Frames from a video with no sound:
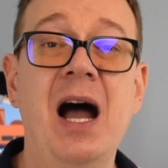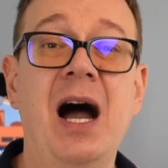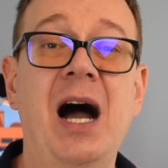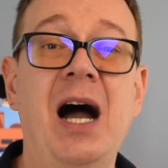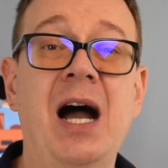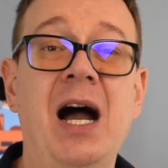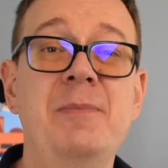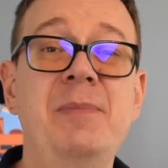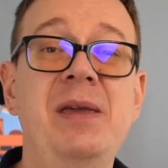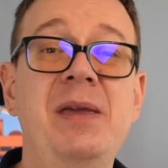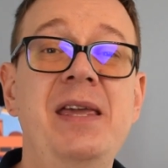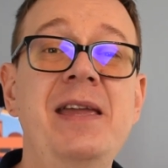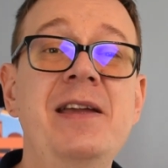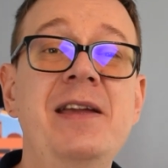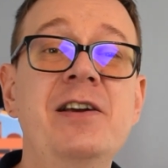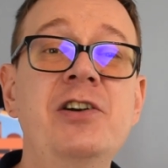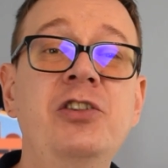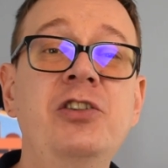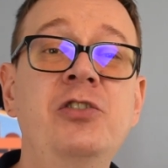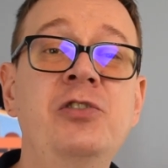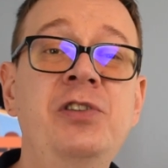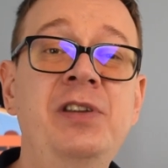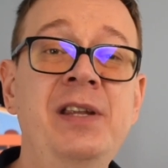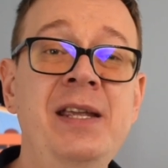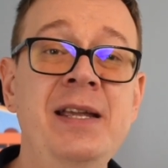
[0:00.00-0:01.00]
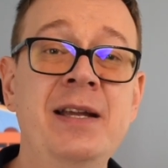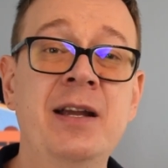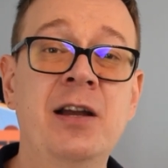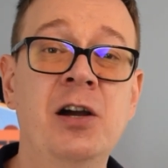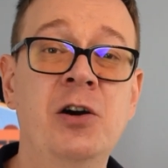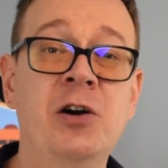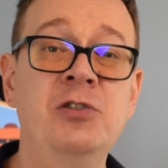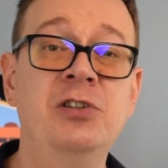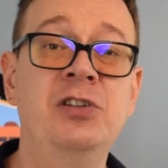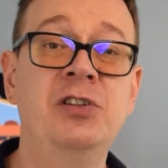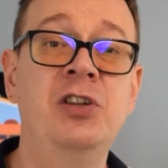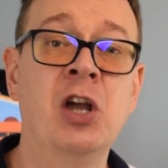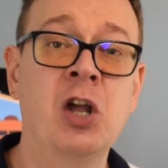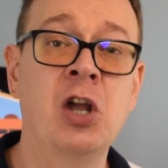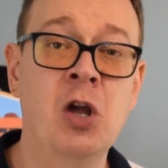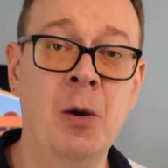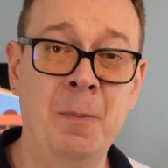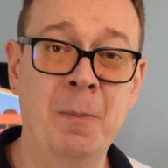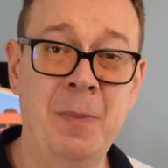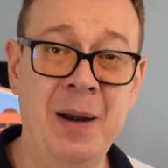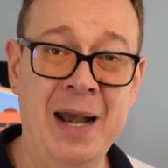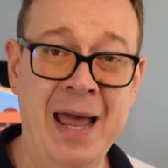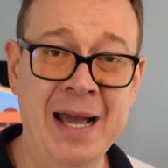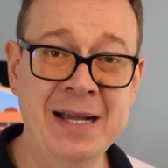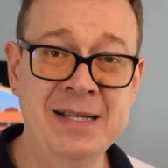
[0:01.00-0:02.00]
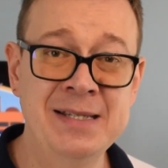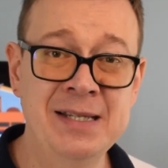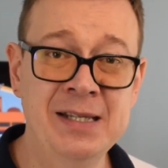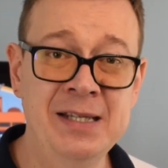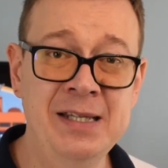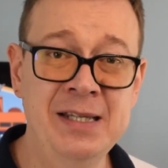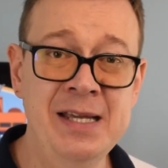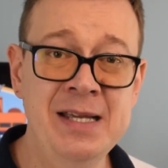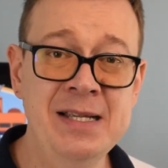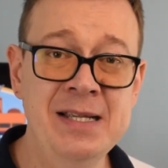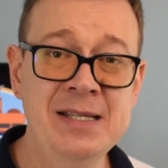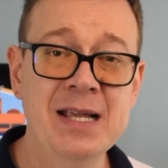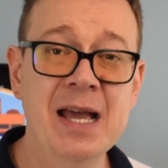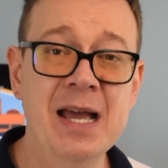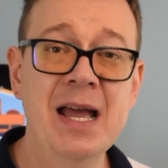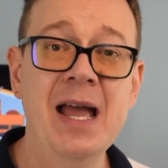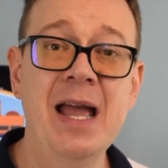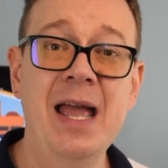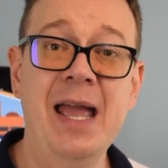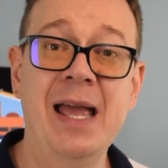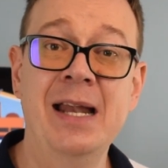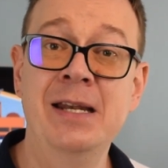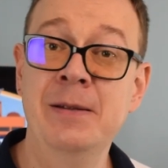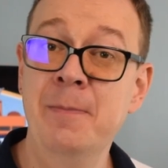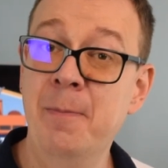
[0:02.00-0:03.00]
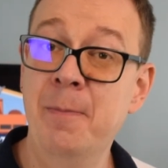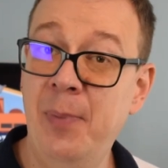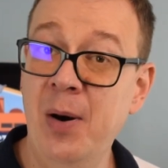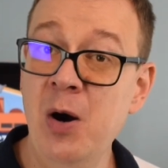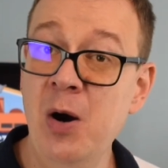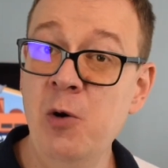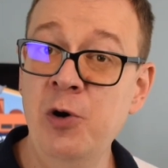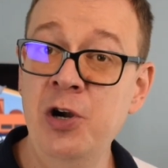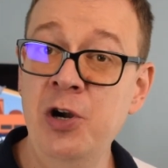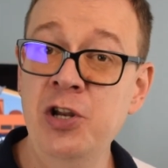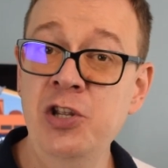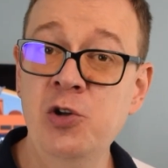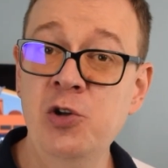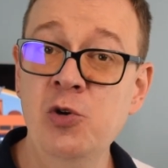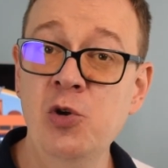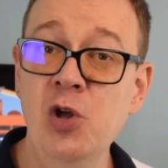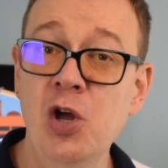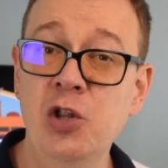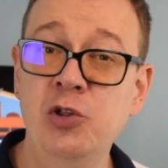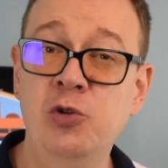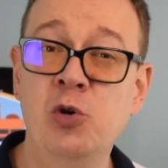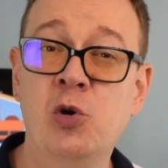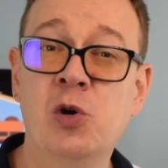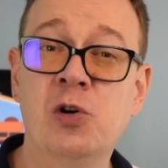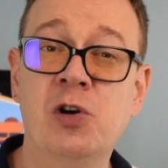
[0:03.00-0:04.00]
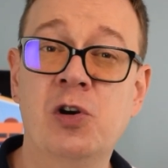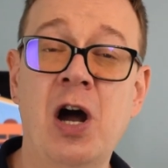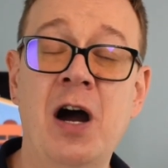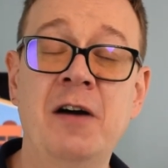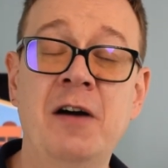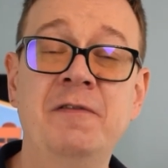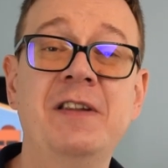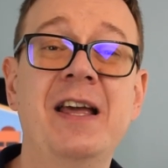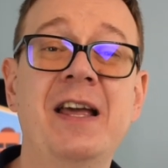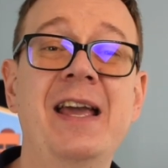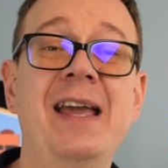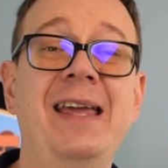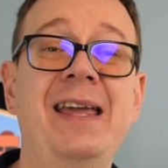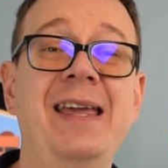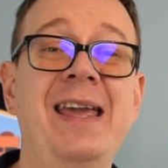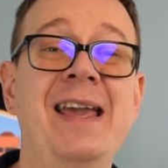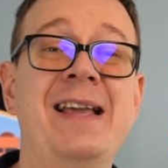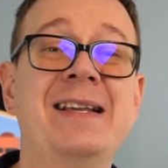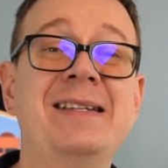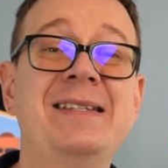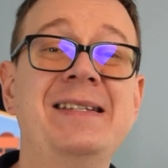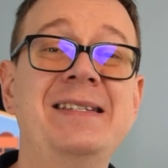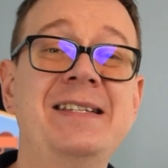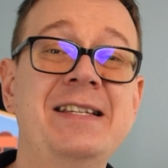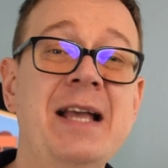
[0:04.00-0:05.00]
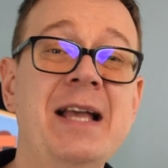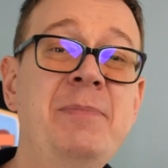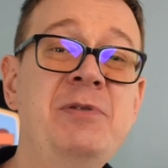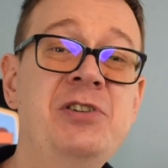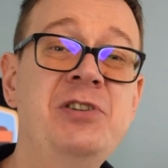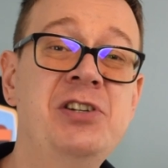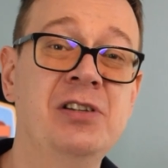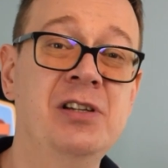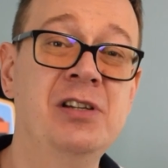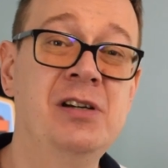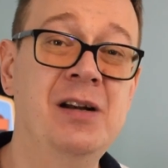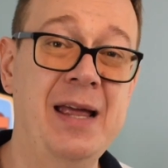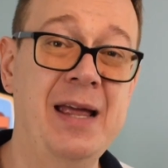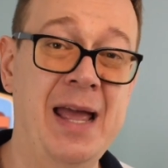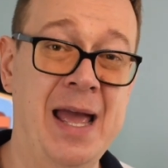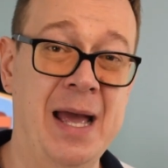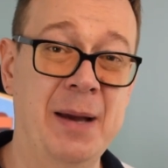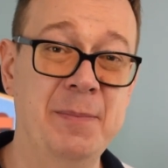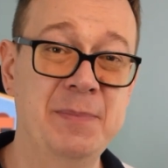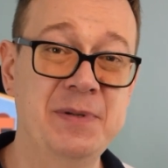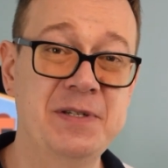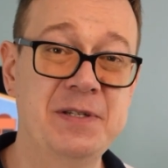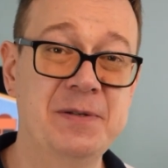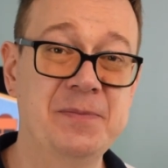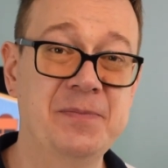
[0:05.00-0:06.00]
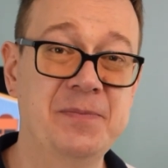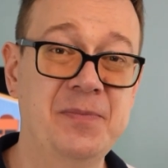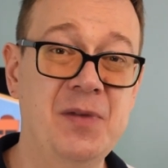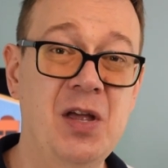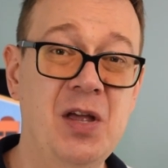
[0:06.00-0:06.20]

I'm here to decode the complexities and empower you to craft exceptional apps.